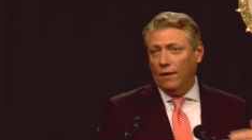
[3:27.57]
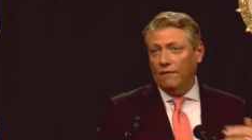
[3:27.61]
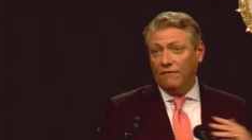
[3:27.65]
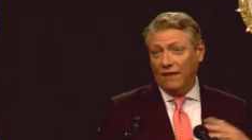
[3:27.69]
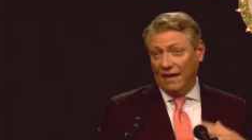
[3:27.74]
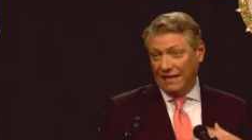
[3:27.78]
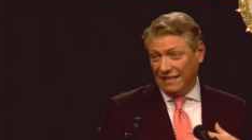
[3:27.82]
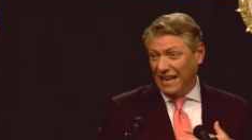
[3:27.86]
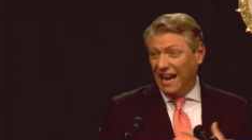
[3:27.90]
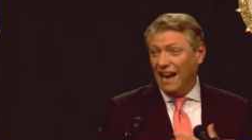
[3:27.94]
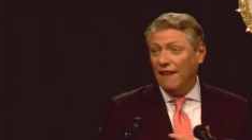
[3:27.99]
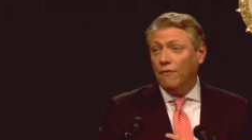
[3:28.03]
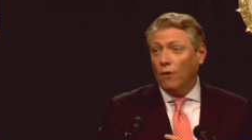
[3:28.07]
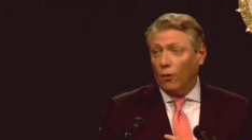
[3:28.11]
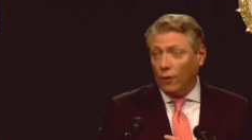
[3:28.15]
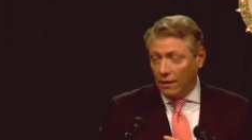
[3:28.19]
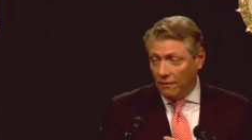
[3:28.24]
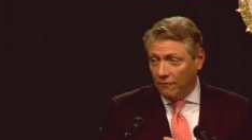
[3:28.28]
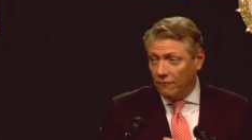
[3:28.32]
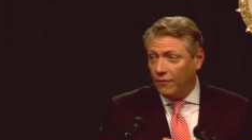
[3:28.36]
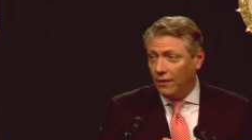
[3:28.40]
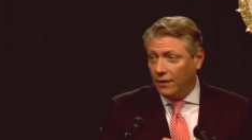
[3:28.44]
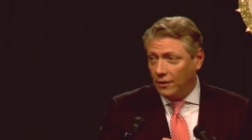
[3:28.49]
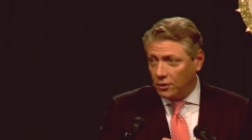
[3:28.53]
In fact, I've
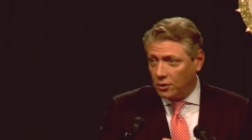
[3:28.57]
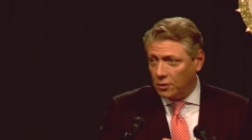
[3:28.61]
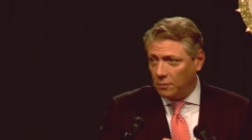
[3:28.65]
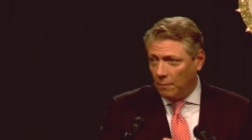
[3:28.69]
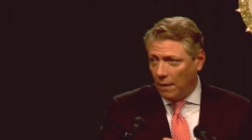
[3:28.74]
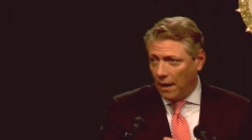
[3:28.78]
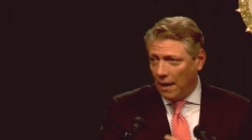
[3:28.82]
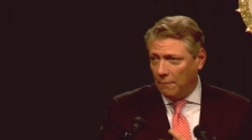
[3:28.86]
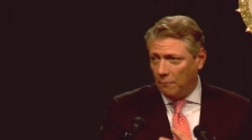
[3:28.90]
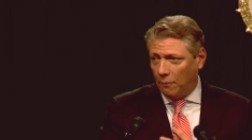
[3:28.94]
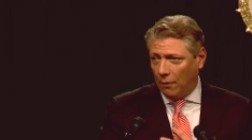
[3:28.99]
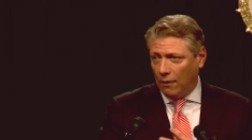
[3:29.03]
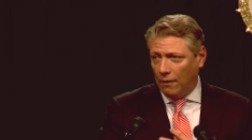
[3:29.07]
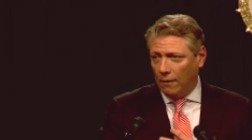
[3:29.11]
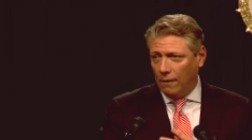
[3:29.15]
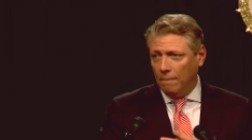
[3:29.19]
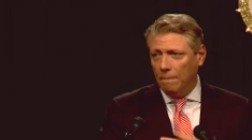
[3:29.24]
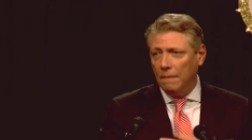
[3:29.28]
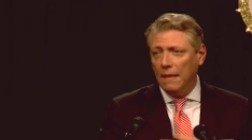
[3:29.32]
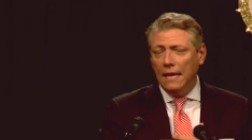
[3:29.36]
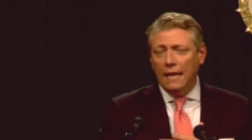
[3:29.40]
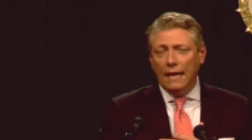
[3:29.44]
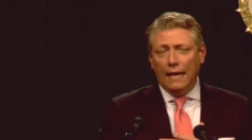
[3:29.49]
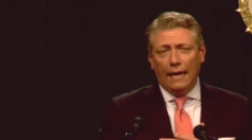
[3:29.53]
already finished my part,
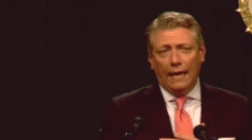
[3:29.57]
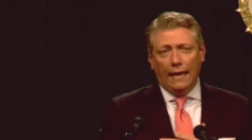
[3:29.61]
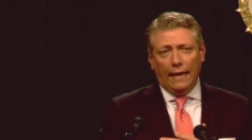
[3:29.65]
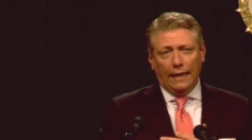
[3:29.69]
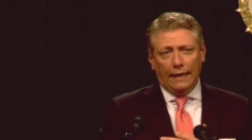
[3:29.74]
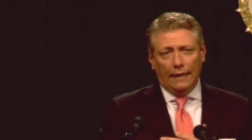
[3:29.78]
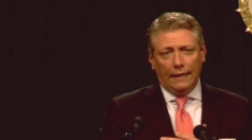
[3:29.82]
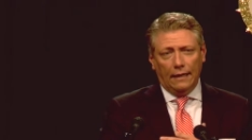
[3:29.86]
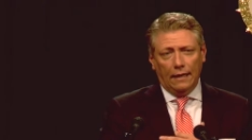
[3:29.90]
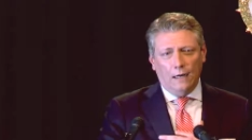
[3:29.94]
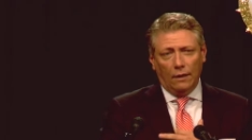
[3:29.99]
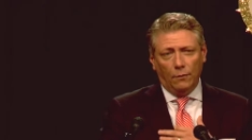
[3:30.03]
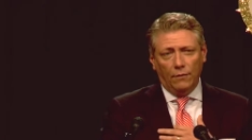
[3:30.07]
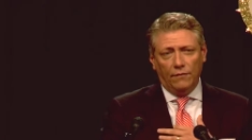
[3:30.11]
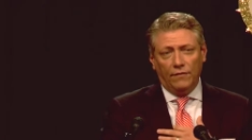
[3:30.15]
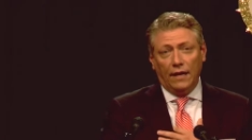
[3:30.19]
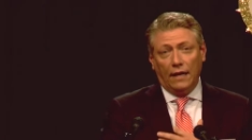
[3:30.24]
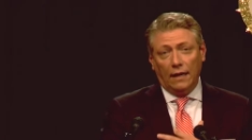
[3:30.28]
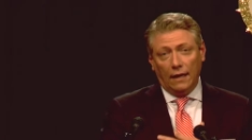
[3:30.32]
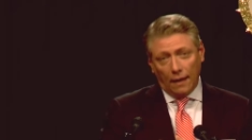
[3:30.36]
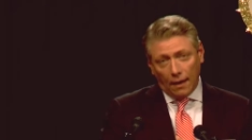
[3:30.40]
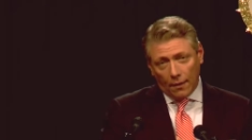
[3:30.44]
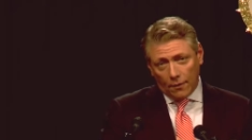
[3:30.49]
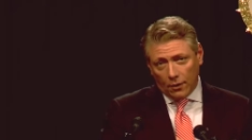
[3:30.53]
and we've
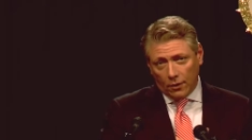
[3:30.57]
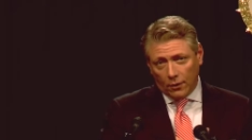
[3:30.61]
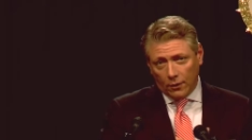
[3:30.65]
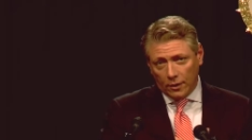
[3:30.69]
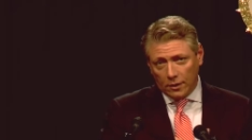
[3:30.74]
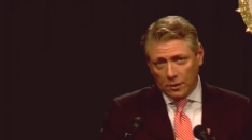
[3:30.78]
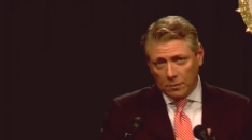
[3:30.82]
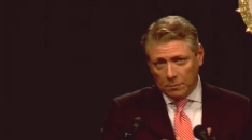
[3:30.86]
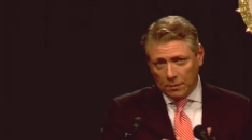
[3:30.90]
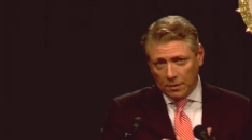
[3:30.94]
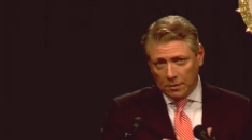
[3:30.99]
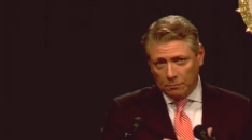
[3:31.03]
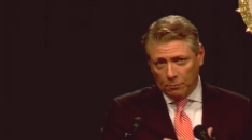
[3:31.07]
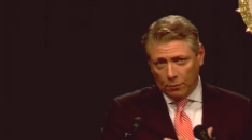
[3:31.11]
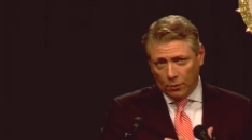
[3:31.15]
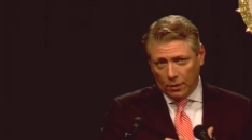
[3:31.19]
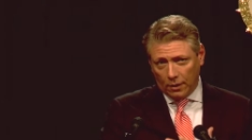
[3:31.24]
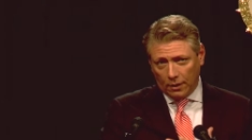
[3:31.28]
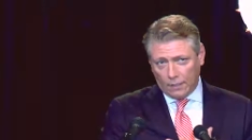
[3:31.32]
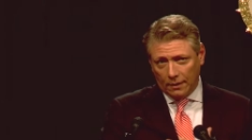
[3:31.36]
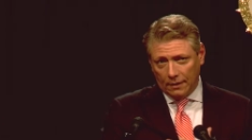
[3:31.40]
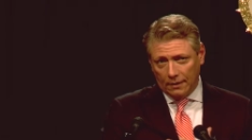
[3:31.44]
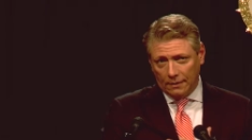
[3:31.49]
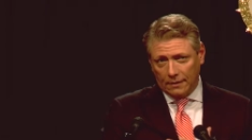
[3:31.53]
got another Christmas
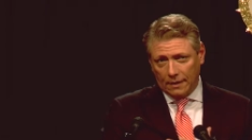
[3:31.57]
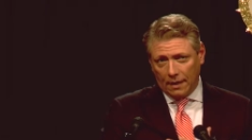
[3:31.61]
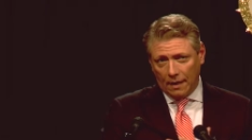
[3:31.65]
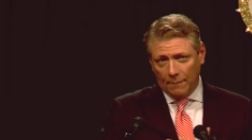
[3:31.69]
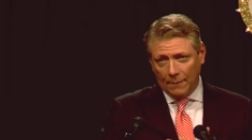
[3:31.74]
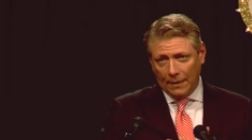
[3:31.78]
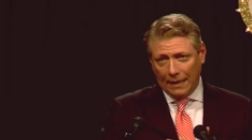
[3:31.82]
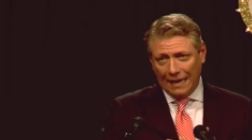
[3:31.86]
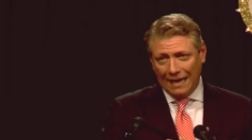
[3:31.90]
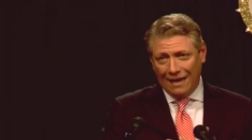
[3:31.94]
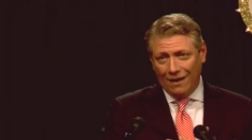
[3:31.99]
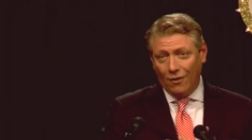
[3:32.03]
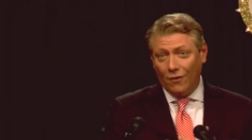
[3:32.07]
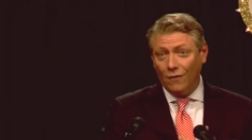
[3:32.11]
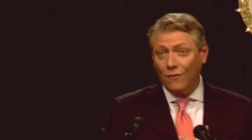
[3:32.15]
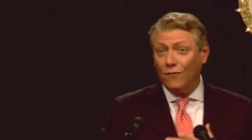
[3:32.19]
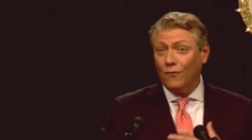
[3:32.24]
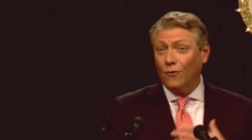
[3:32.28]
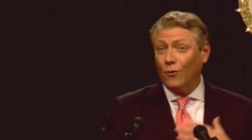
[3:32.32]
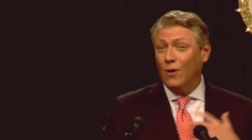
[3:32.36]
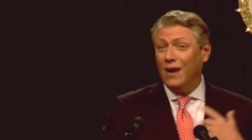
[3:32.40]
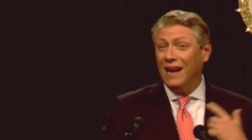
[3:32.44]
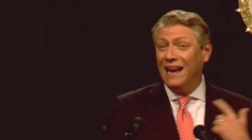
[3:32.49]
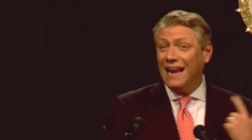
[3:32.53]
book that is coming out
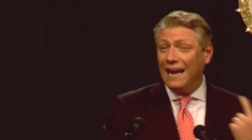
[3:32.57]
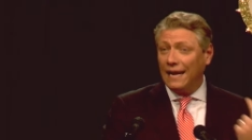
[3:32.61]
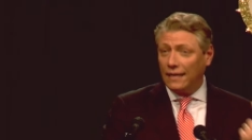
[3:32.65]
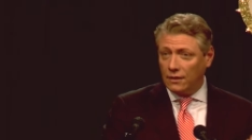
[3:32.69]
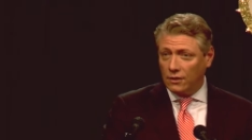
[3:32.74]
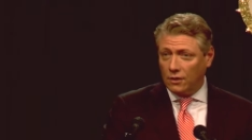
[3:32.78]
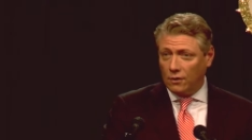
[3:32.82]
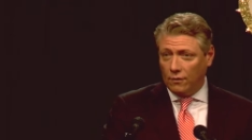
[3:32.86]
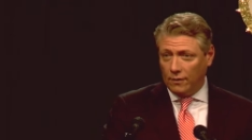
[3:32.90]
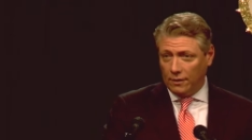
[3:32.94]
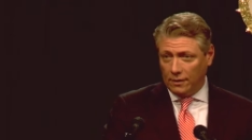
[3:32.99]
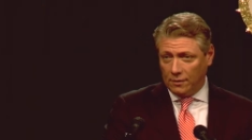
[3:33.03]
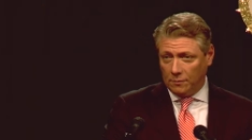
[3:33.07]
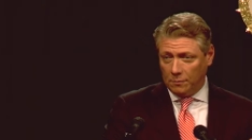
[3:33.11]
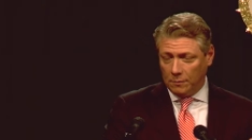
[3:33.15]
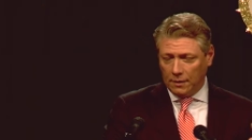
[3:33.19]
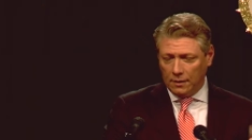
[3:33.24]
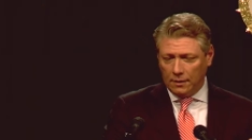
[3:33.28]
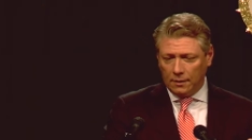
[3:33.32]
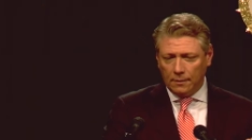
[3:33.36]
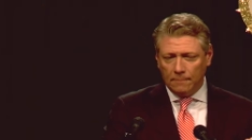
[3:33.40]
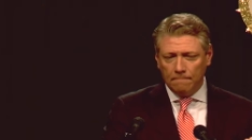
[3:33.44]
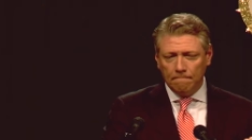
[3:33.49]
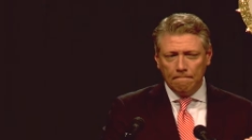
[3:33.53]
for next
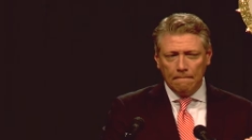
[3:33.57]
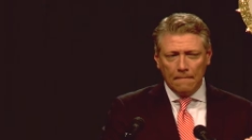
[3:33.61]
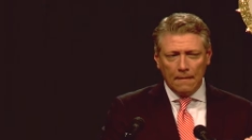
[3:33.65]
Christmas.